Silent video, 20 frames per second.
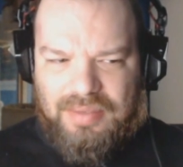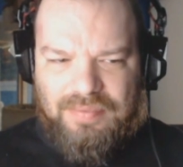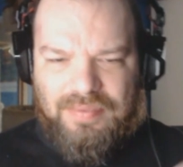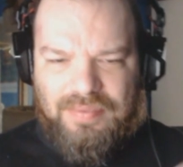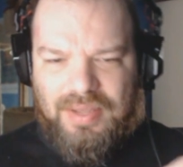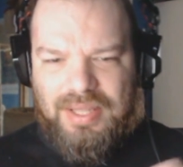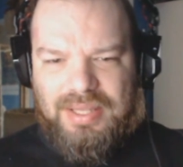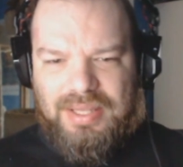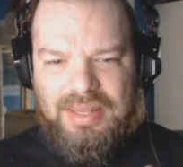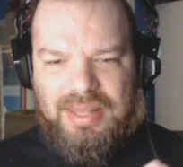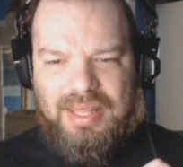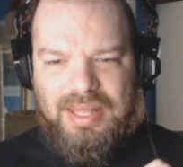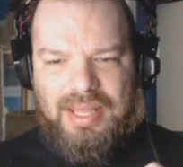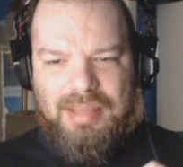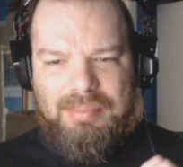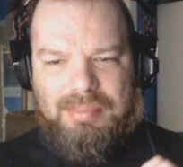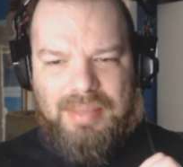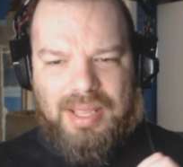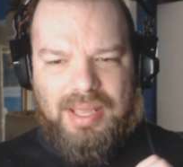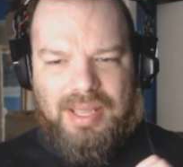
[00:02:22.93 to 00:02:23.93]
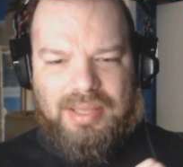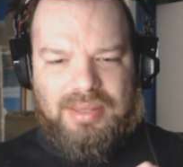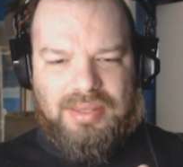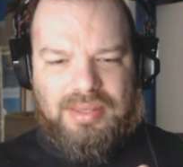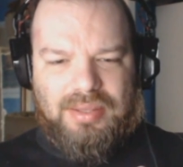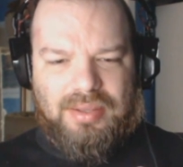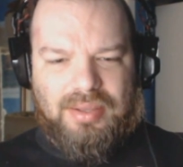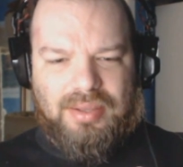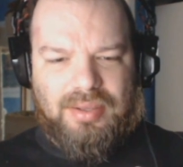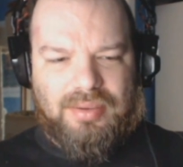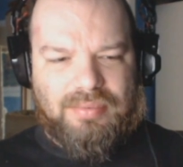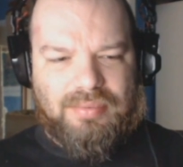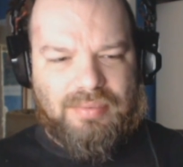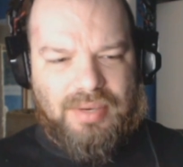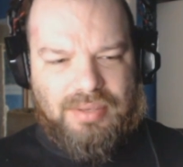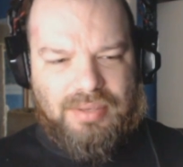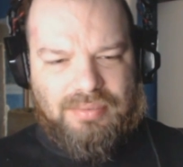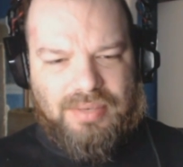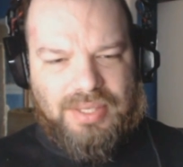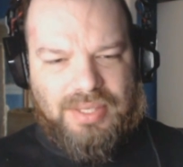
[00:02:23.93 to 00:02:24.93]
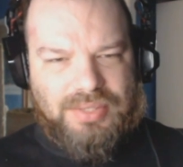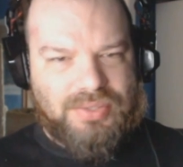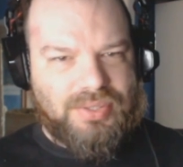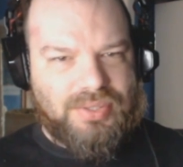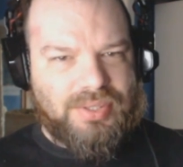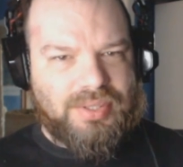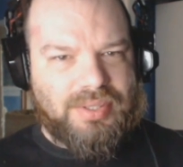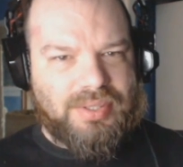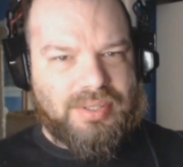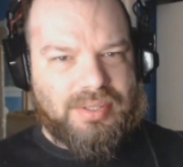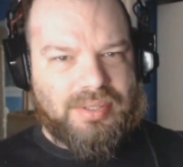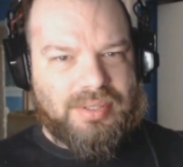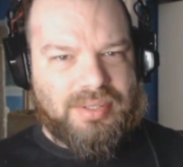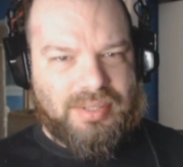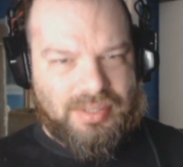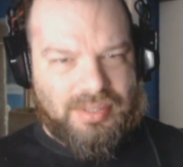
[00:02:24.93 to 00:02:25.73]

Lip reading: Find them at the Red Racer